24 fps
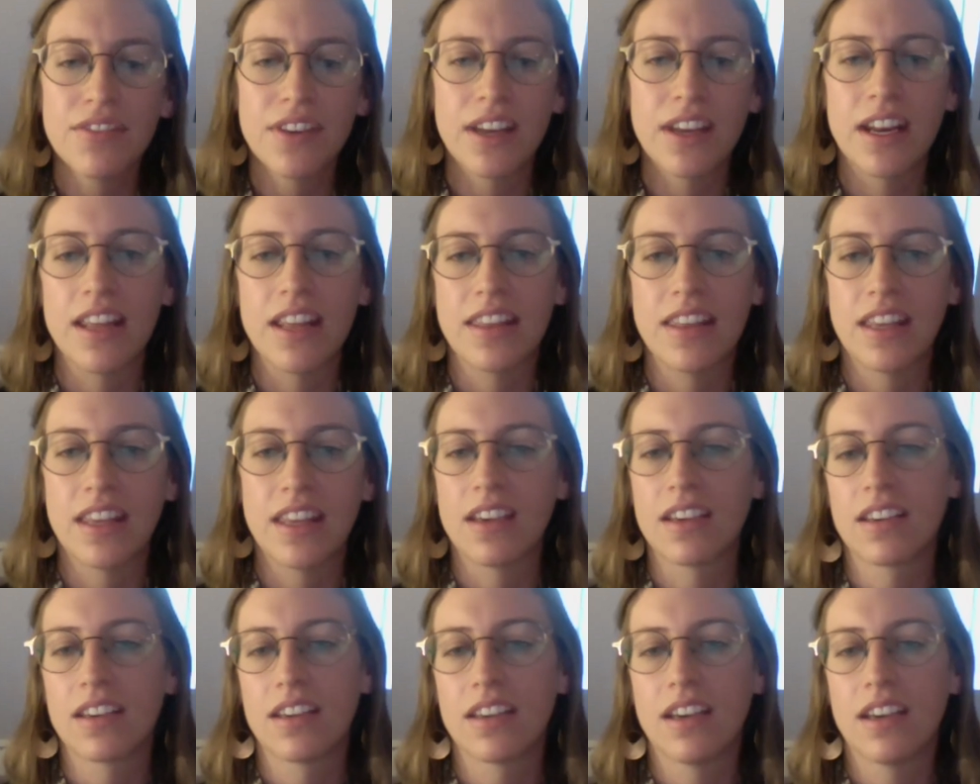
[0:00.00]
And I
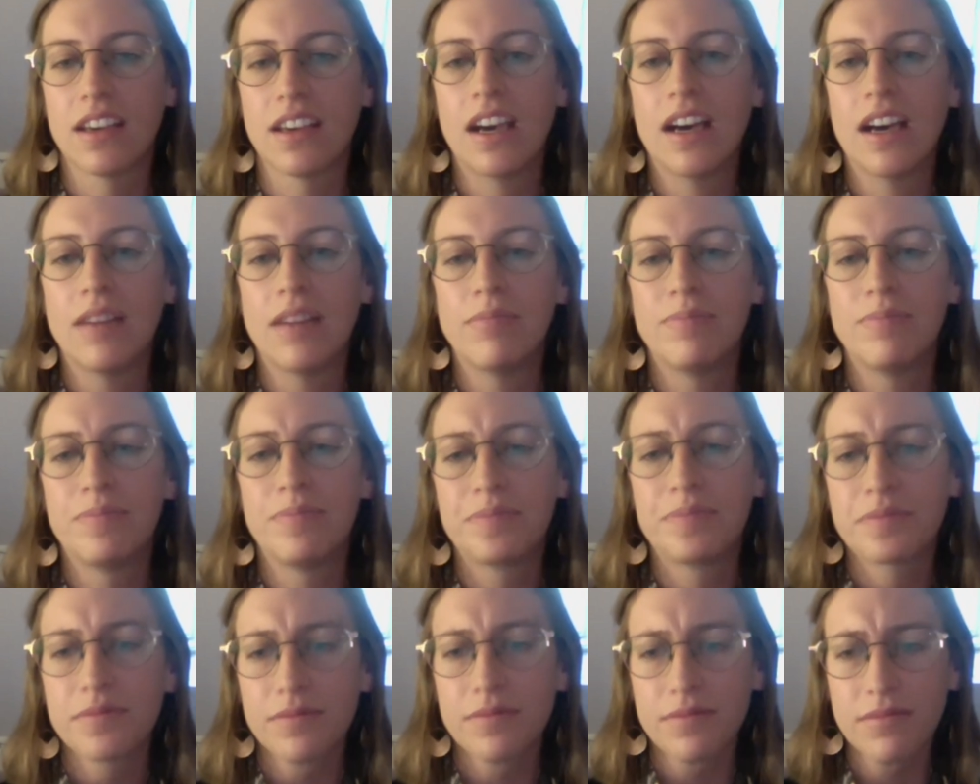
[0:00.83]
think,
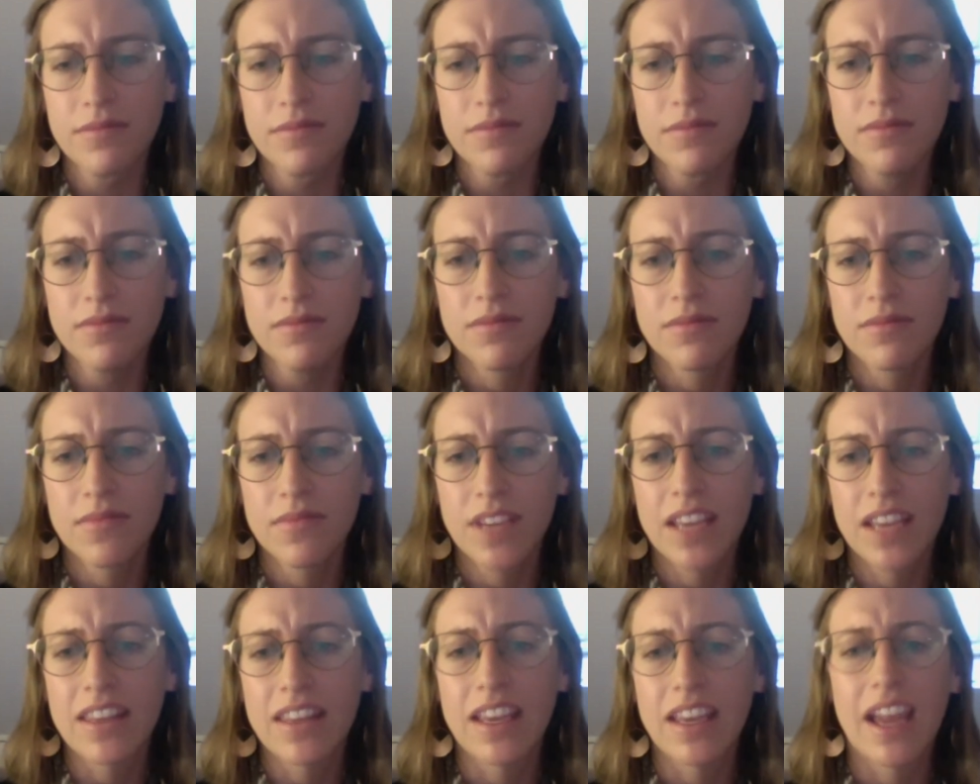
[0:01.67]

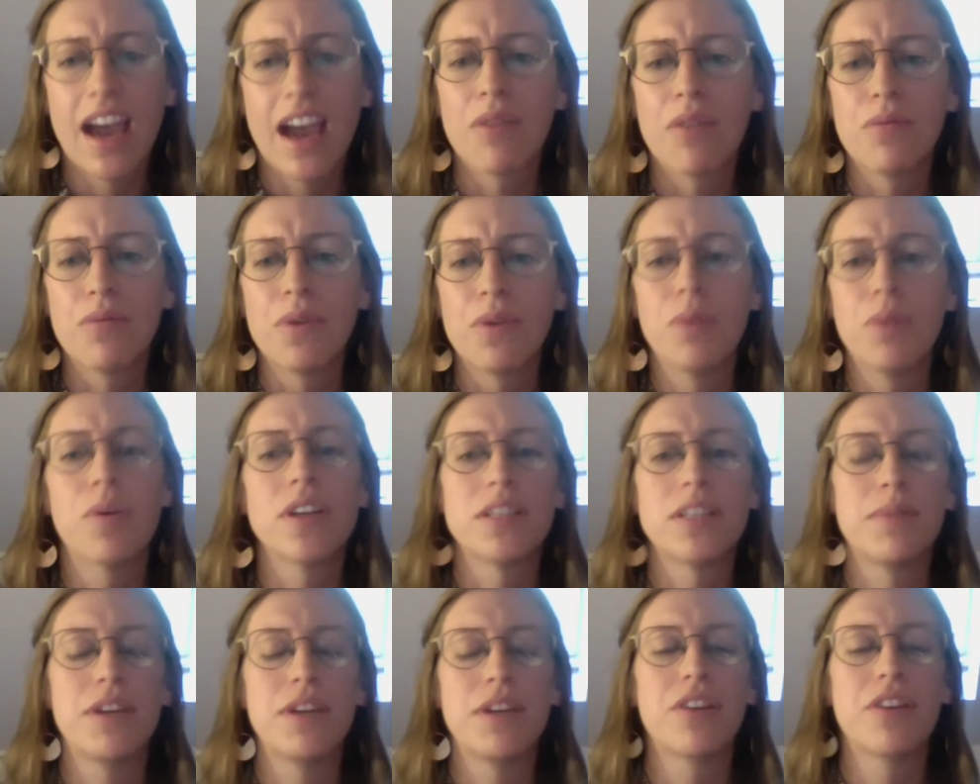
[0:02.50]
and like how we want
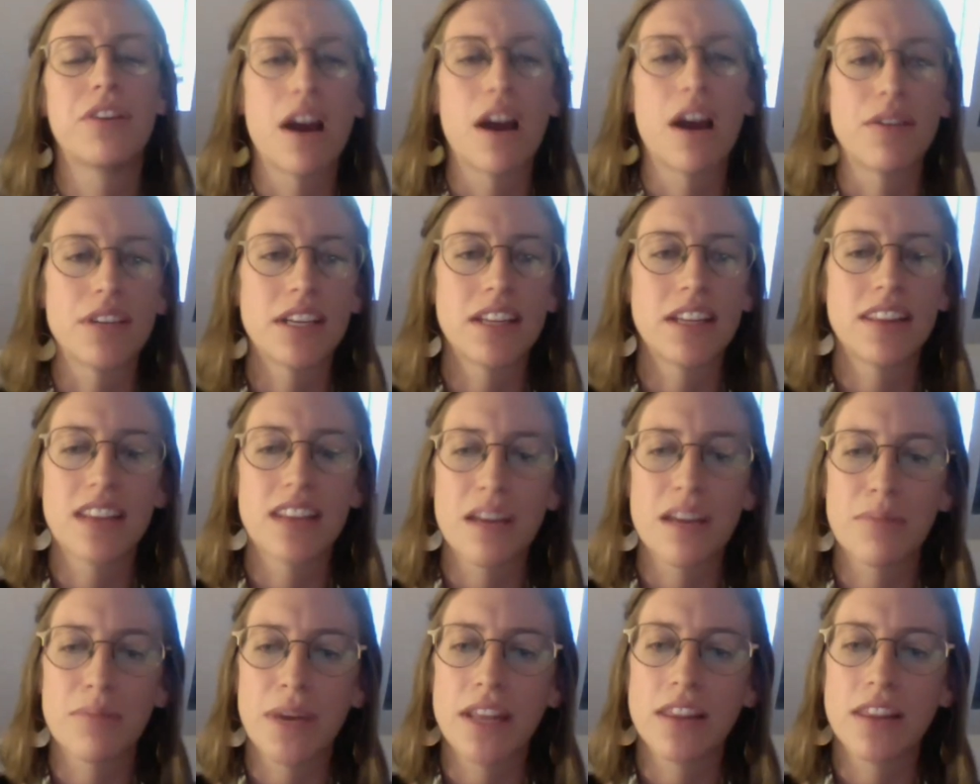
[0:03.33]
to be grounded and
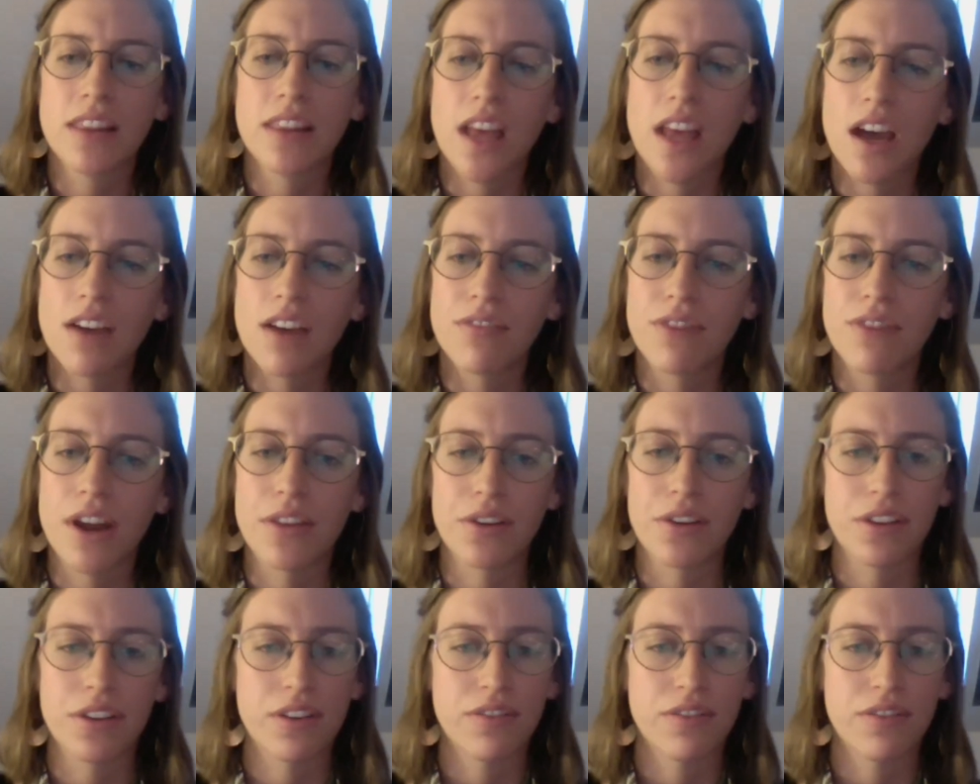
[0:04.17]
led by love rather than